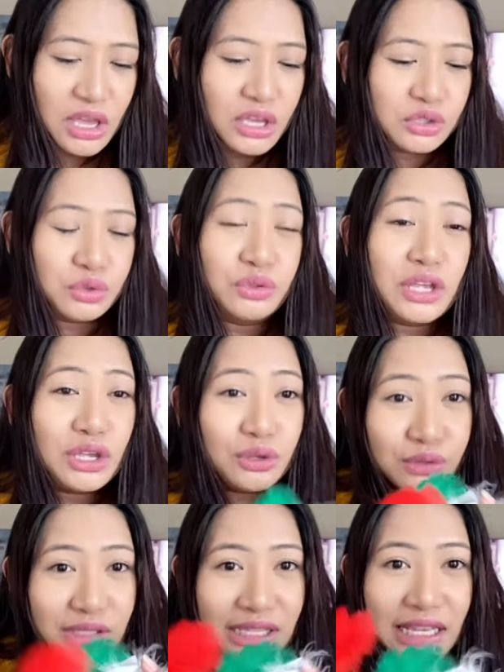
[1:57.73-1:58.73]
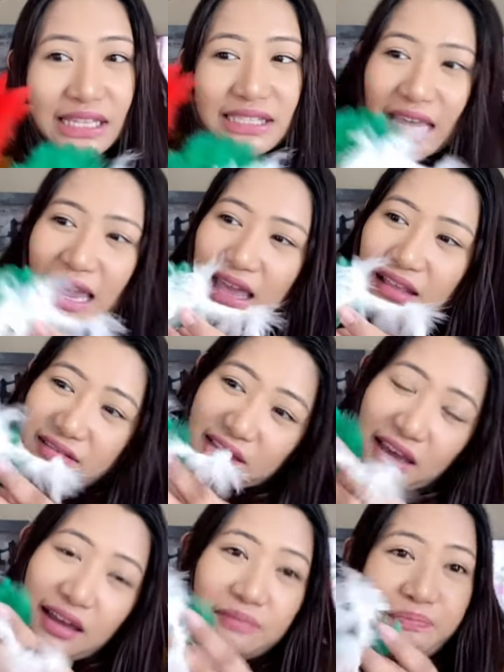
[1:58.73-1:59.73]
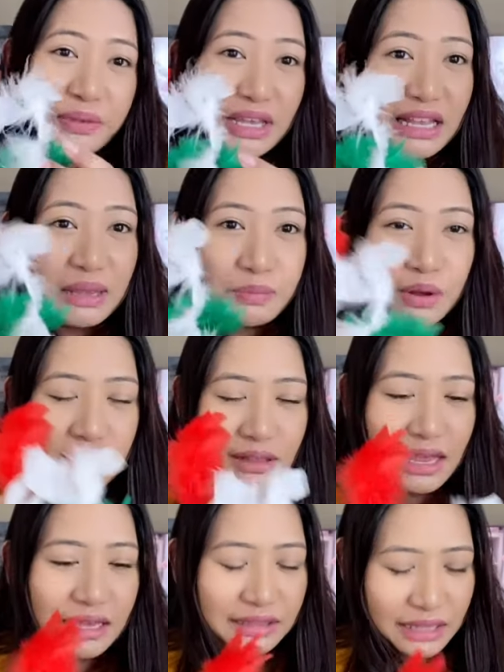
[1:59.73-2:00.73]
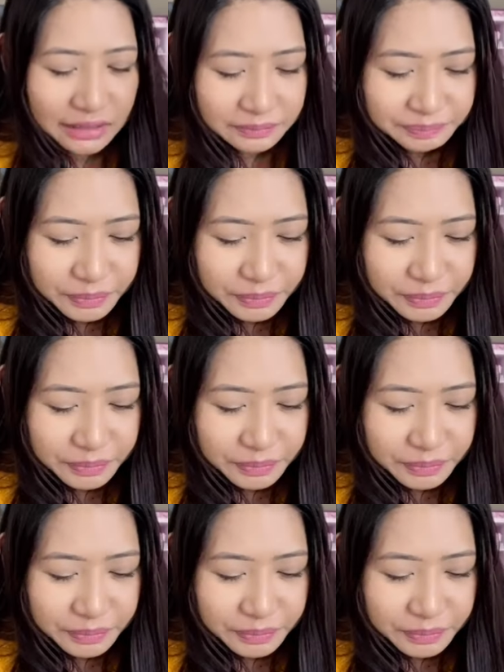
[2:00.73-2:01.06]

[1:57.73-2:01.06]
So they use this and yeah, clip on like that.